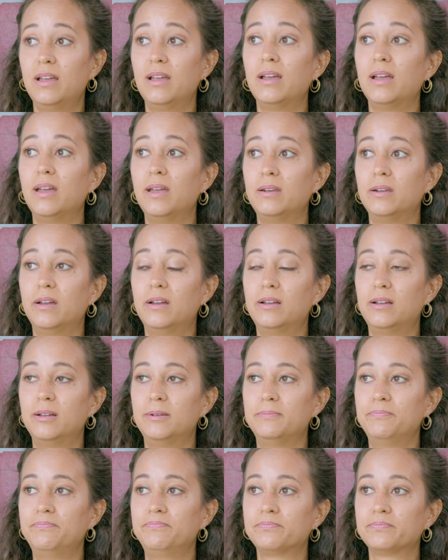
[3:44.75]
And
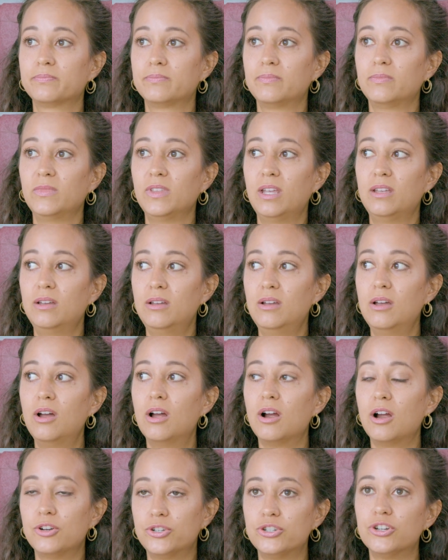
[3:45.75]

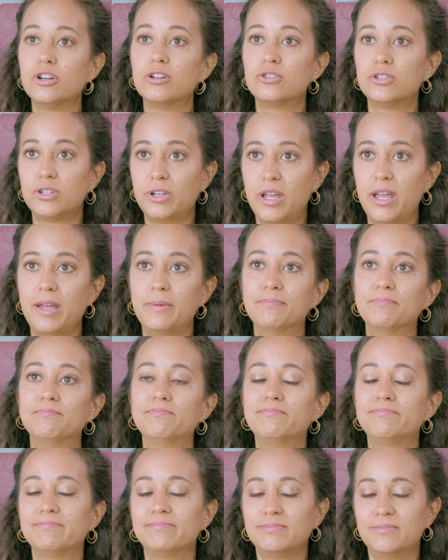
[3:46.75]
our church came
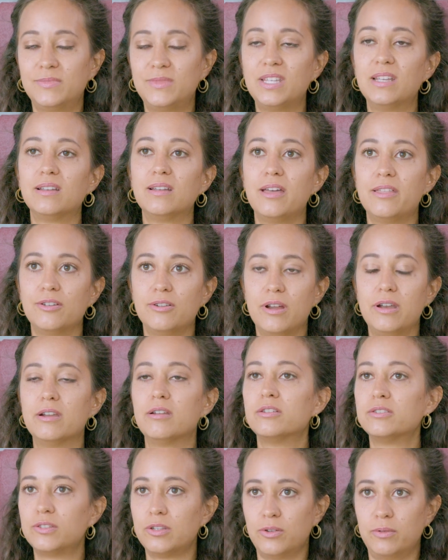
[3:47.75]
together, and
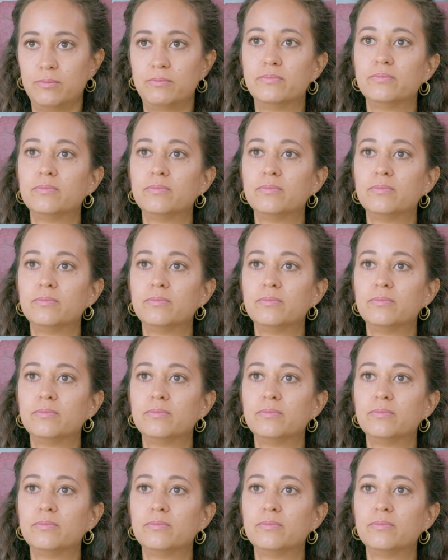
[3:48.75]
also